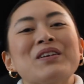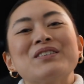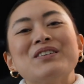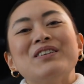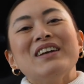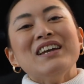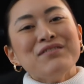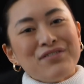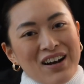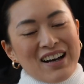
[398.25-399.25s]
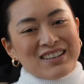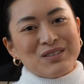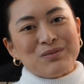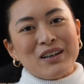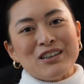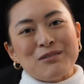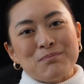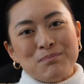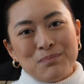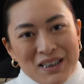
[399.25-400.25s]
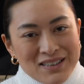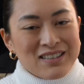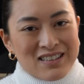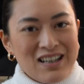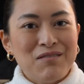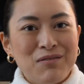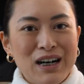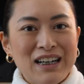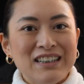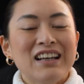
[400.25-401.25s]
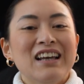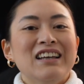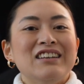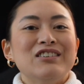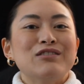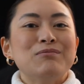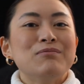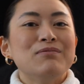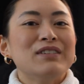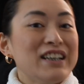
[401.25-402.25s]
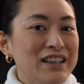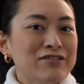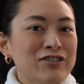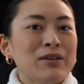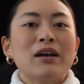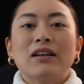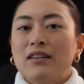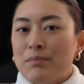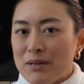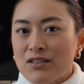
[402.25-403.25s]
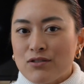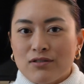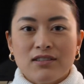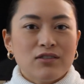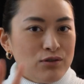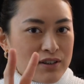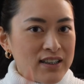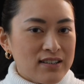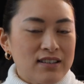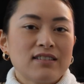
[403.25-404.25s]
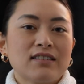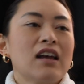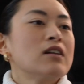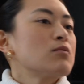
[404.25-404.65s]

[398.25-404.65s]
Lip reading: So in France, when you meet someone, you give the bisou, 2 kisses.